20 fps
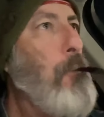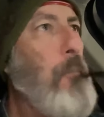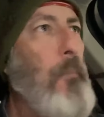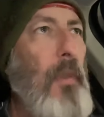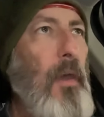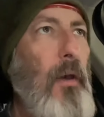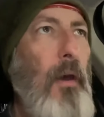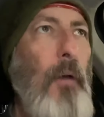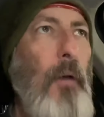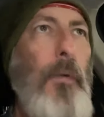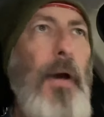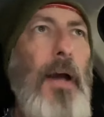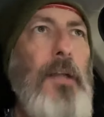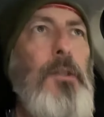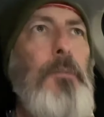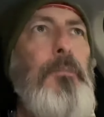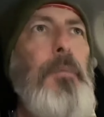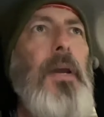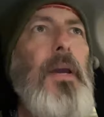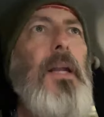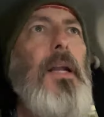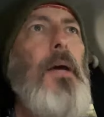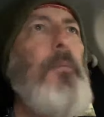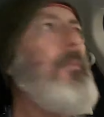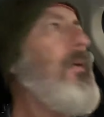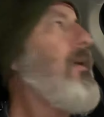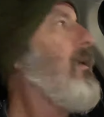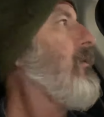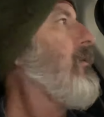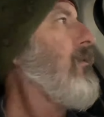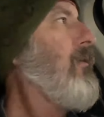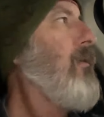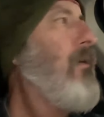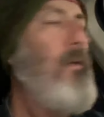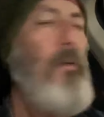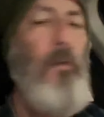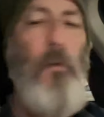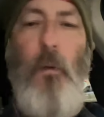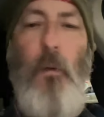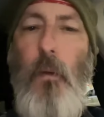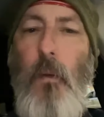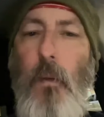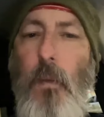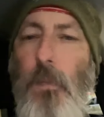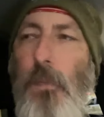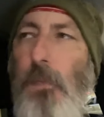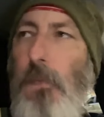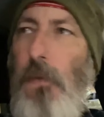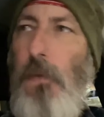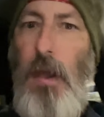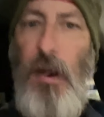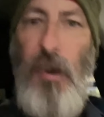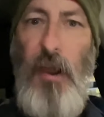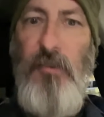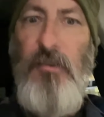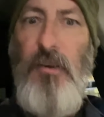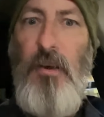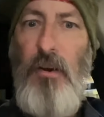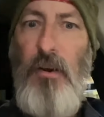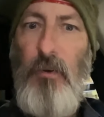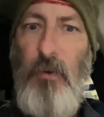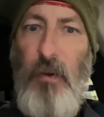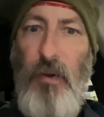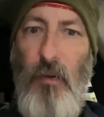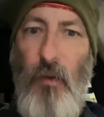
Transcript: Hey, why'd you pick it up then? Oh, I was hungry.